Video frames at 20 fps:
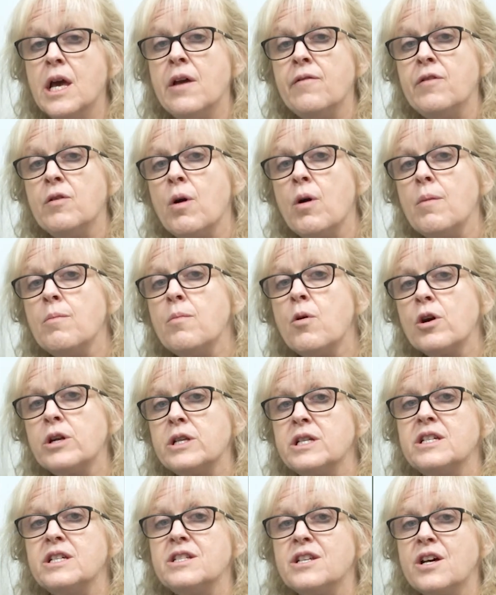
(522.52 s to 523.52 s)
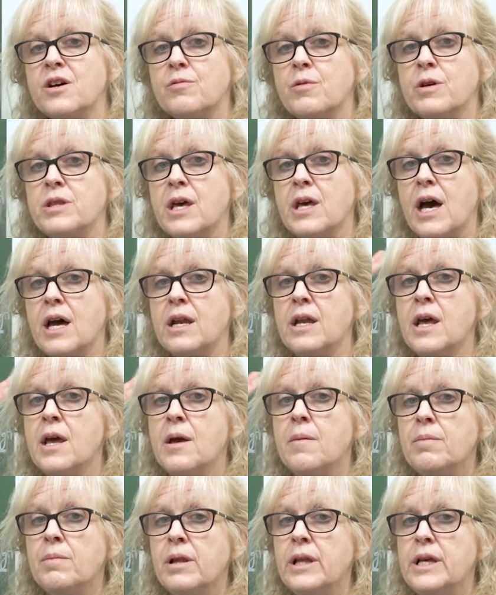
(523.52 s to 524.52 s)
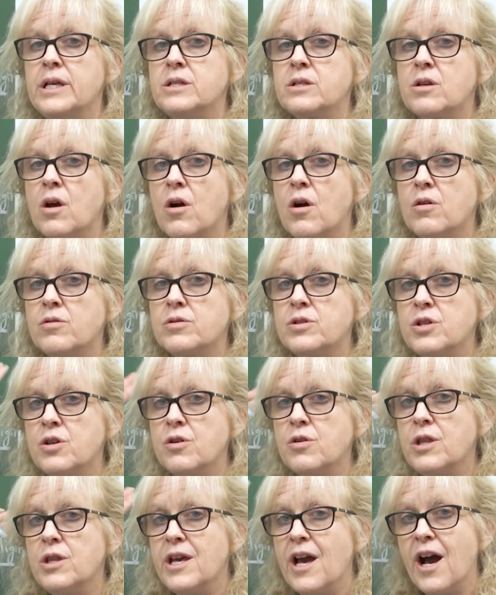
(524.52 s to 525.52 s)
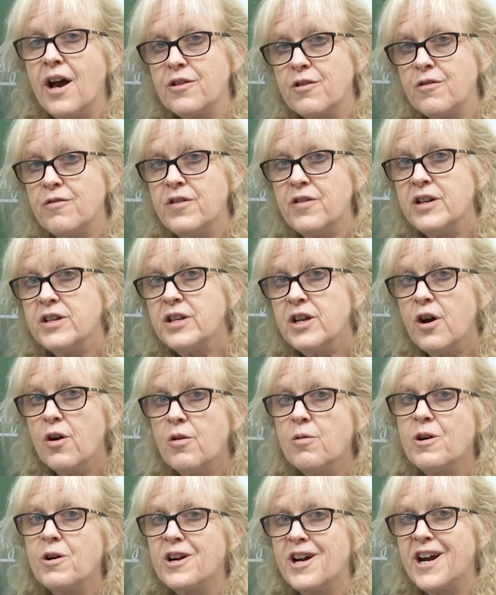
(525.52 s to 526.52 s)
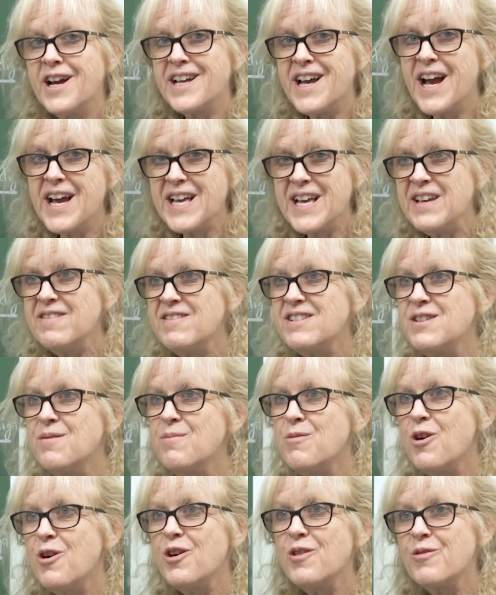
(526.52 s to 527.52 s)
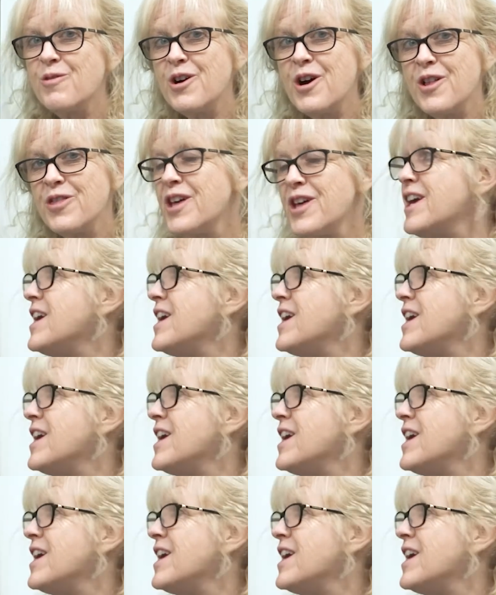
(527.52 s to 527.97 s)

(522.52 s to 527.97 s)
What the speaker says: If you want more detail with that, please go to the other video where I give some more on the